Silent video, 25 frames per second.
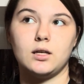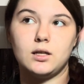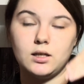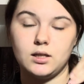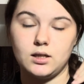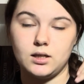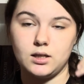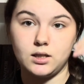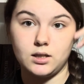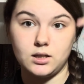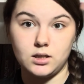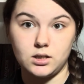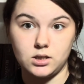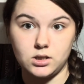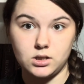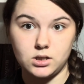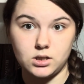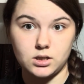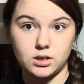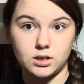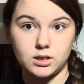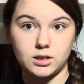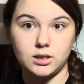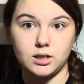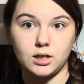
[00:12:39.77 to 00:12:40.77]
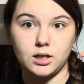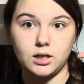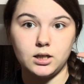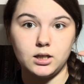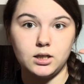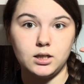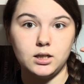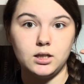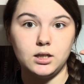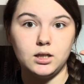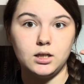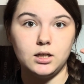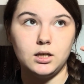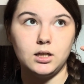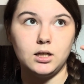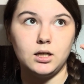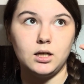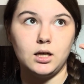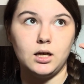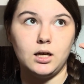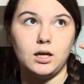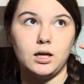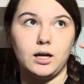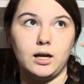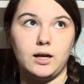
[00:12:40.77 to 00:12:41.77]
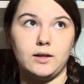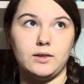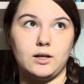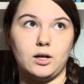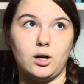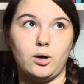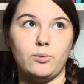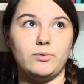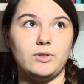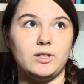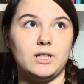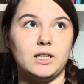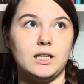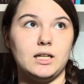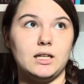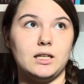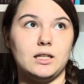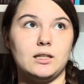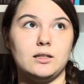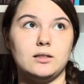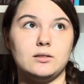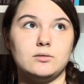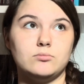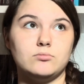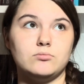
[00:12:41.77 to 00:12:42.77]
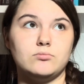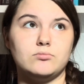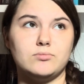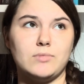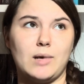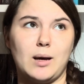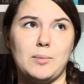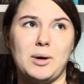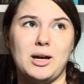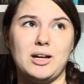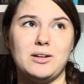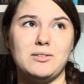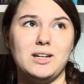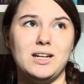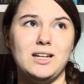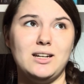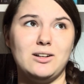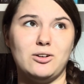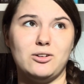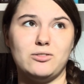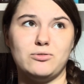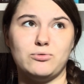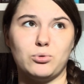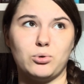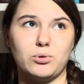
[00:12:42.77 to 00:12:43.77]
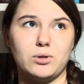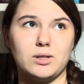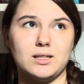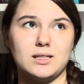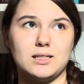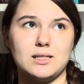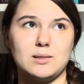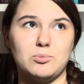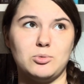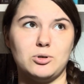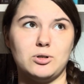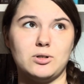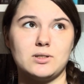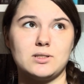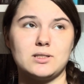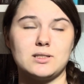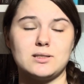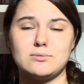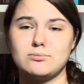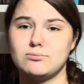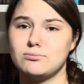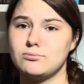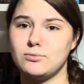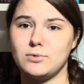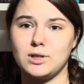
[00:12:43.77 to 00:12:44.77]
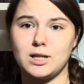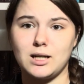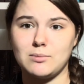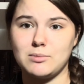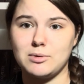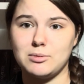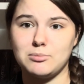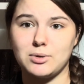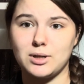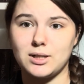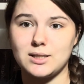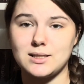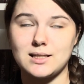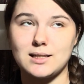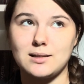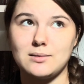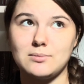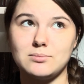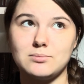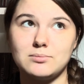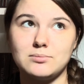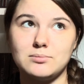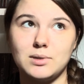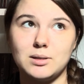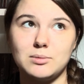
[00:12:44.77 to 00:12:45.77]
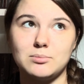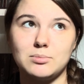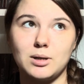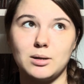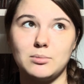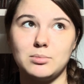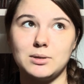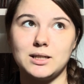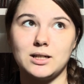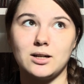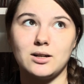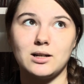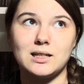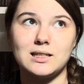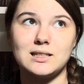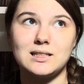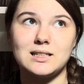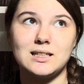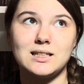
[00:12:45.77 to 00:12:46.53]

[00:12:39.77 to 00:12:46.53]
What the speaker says: And yeah. And then hopefully I might read all 4 of these books when I'm in Branson, but probably not.